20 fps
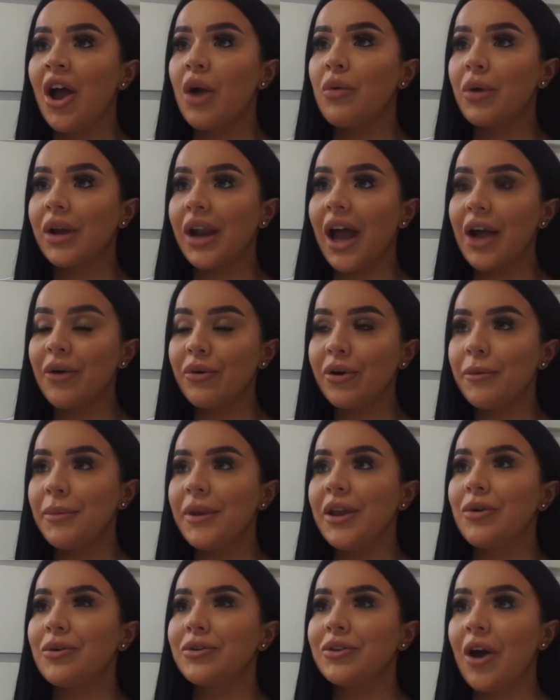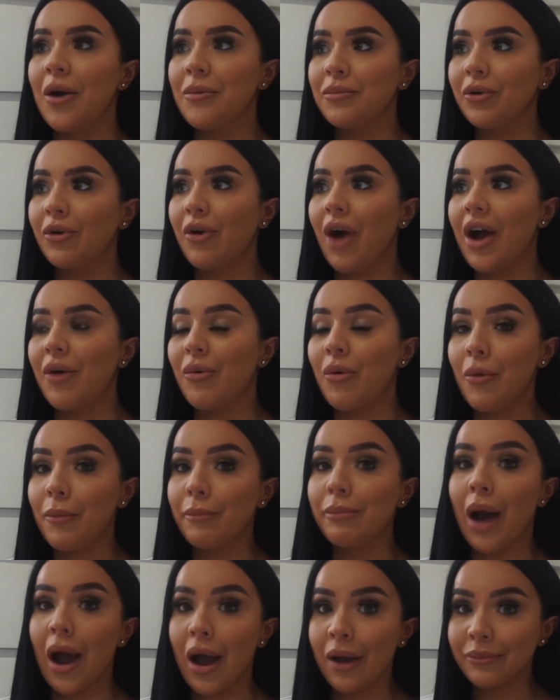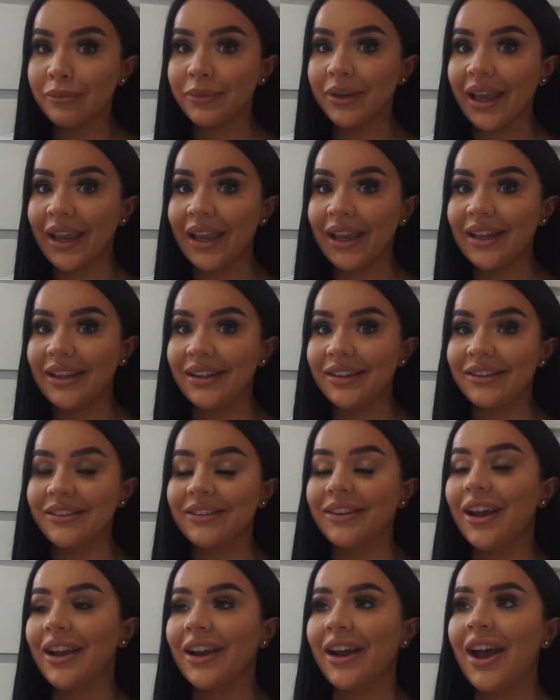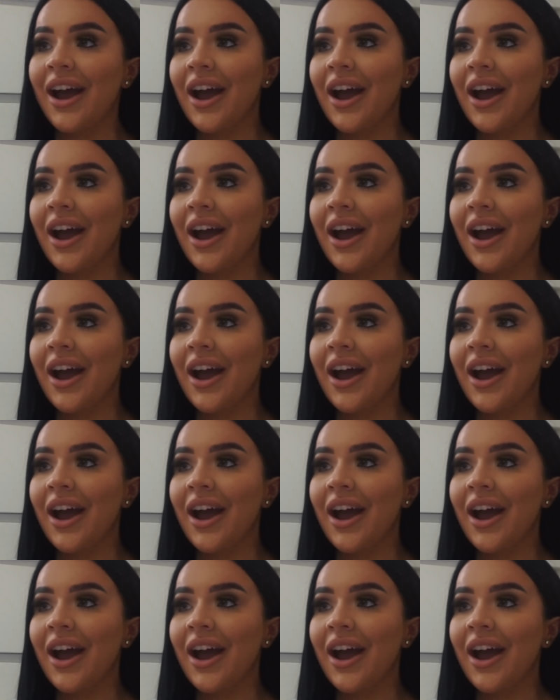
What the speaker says: When I want to be autumnal, I want pumpkins. Like,